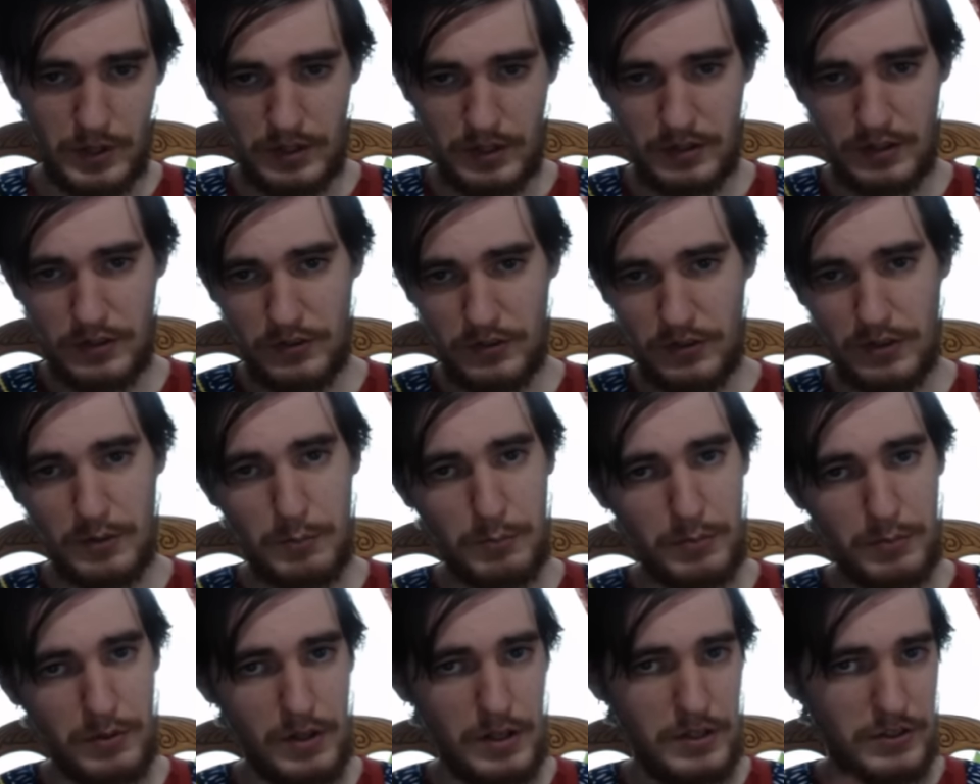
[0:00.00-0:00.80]
these lip
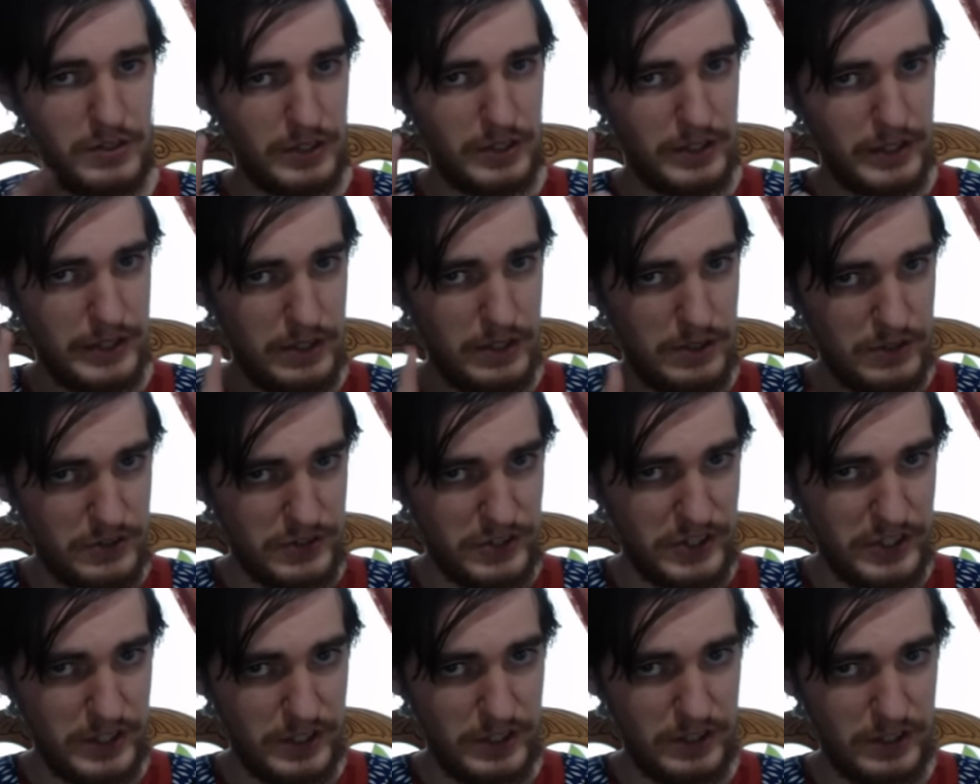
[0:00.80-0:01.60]
plates, I
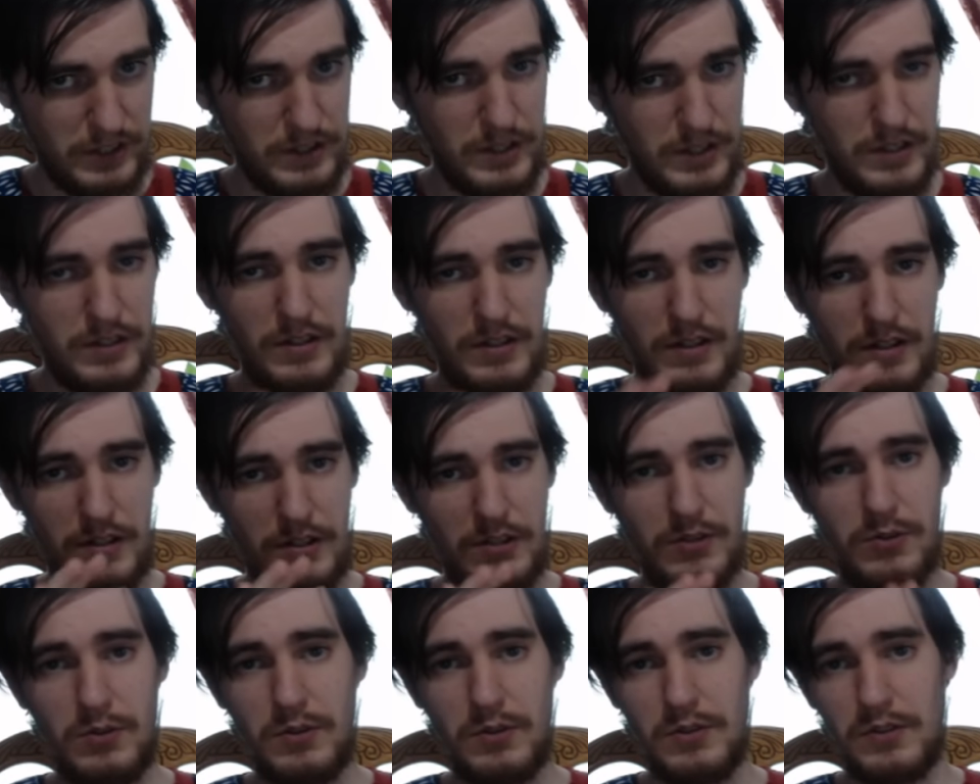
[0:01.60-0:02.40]
guarantee that you
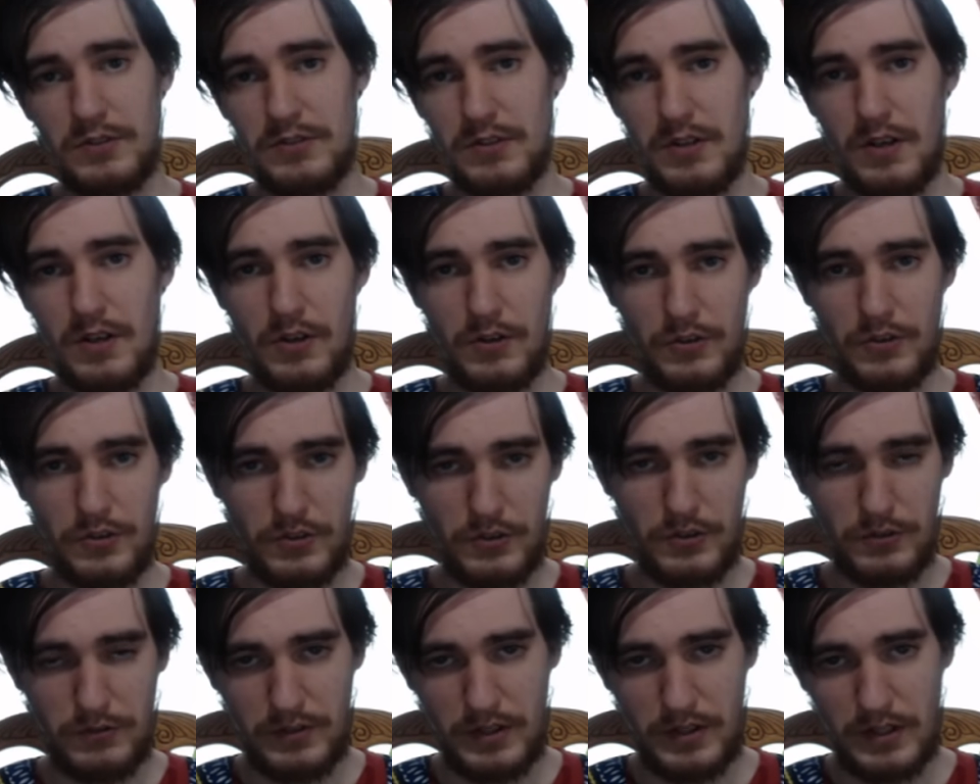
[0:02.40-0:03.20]
would also
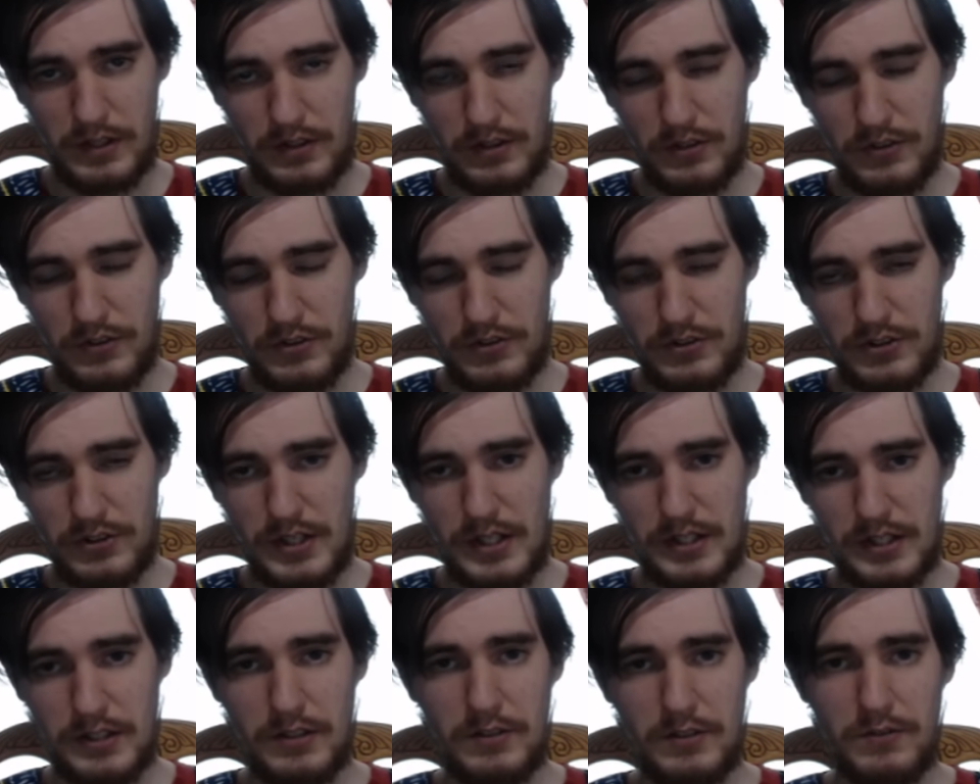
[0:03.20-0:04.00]
find this
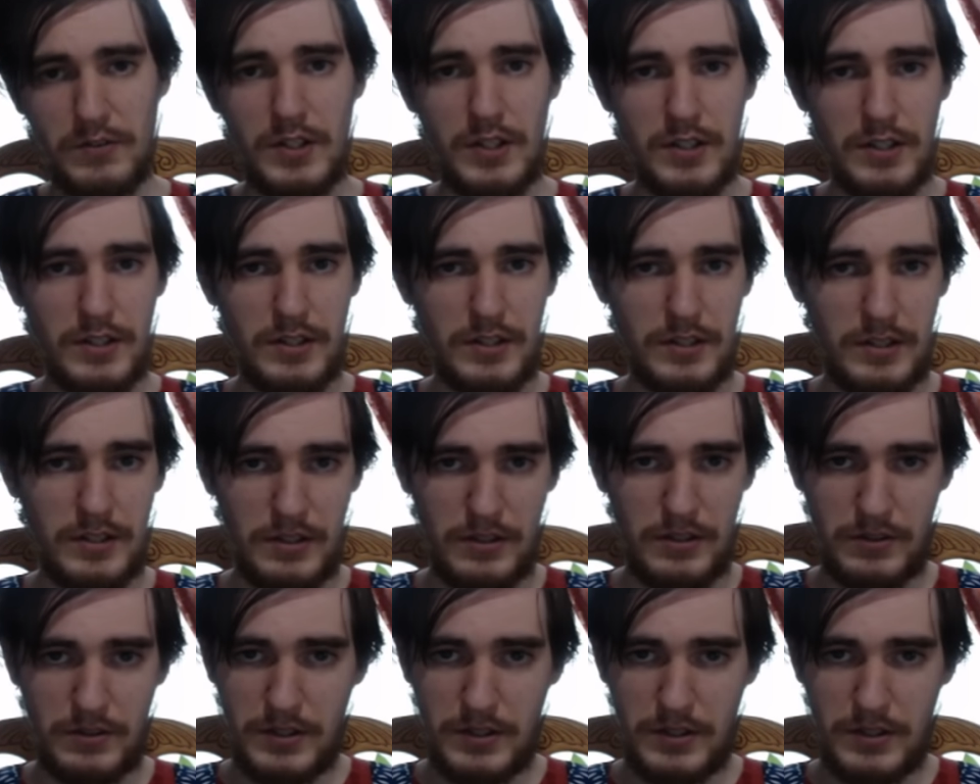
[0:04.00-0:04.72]
attractive. You know,